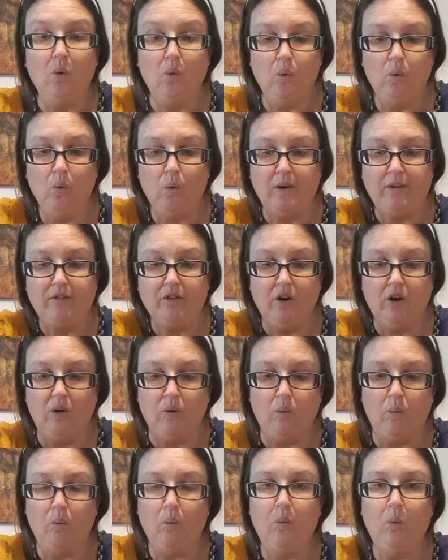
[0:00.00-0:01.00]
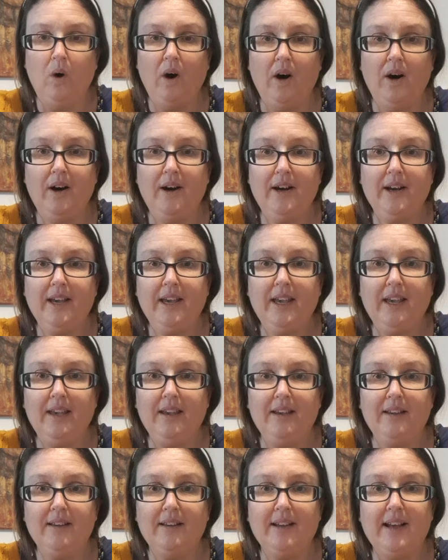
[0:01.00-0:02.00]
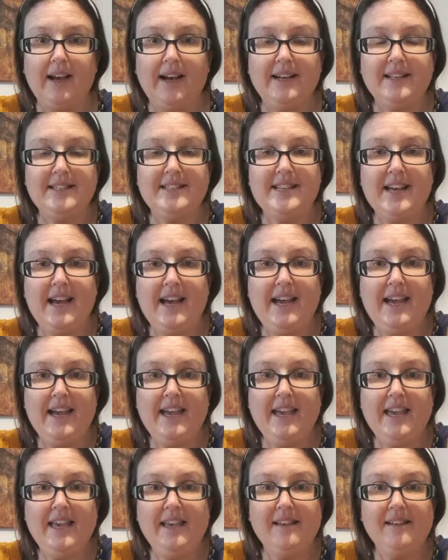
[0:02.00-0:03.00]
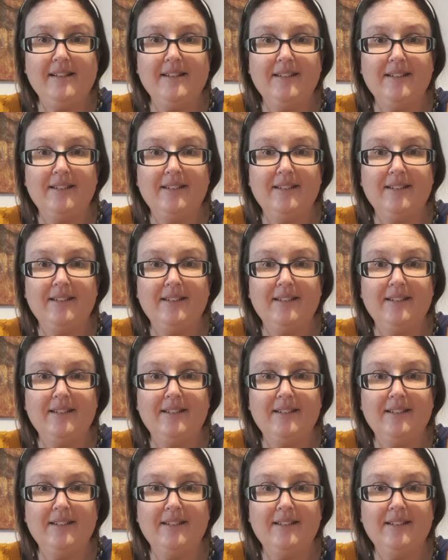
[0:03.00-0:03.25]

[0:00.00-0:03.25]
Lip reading: Ooh, we've got a why and a...